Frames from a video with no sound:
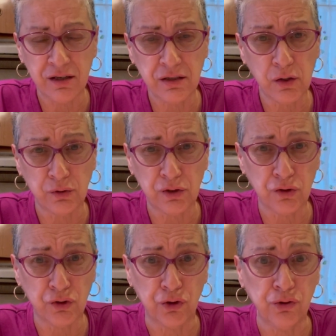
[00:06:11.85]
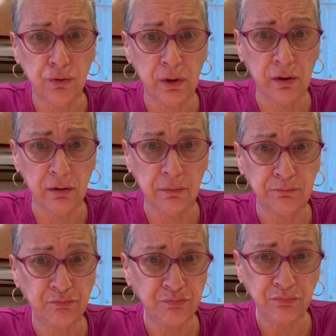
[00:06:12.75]
He's so such a cute little
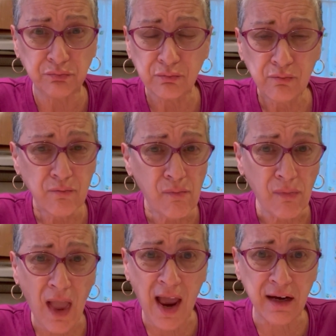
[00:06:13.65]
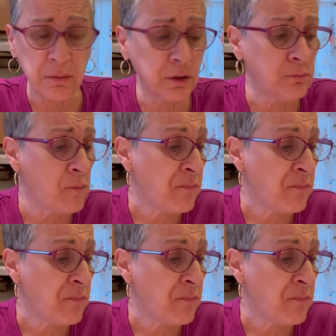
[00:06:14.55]
animal.